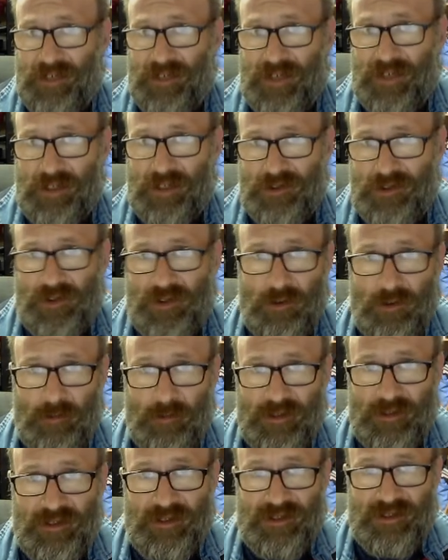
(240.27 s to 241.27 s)
out to
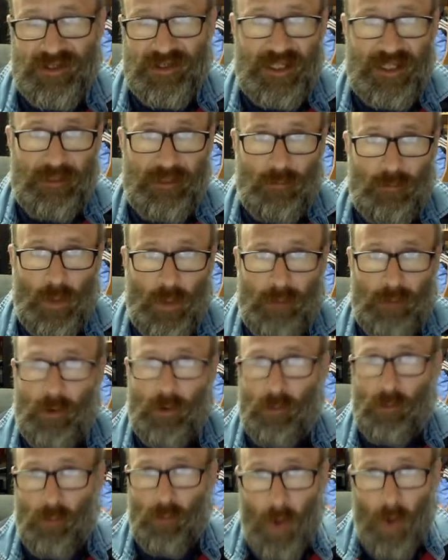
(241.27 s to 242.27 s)
consumers and said we
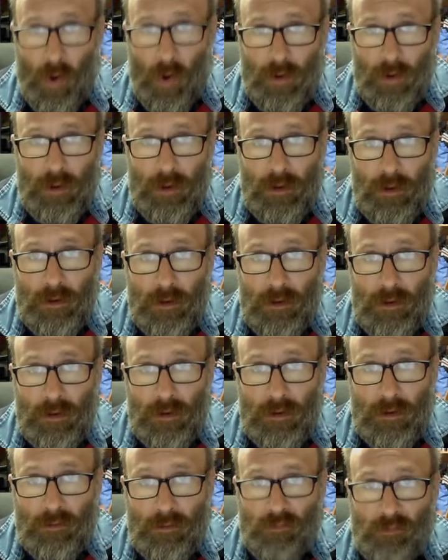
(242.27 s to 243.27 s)
were wrong
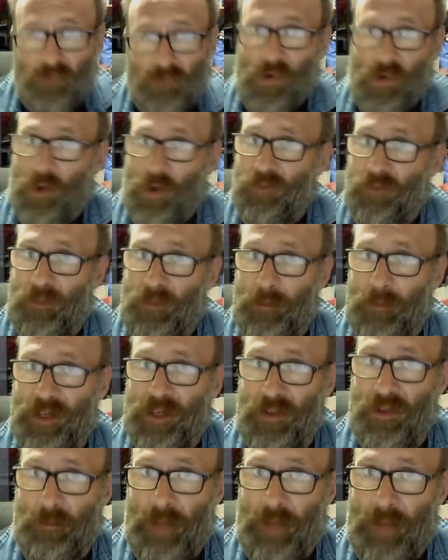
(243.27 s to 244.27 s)
right off the meat
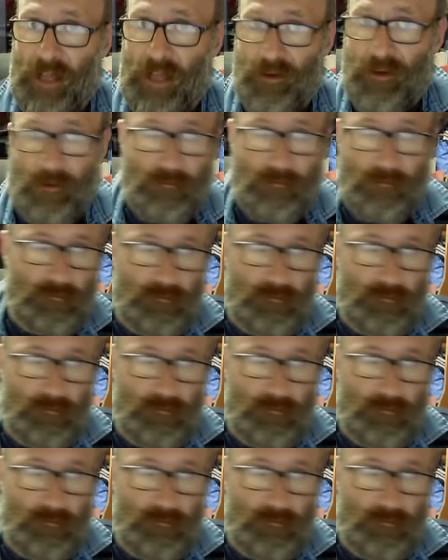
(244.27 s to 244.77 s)
of the bat?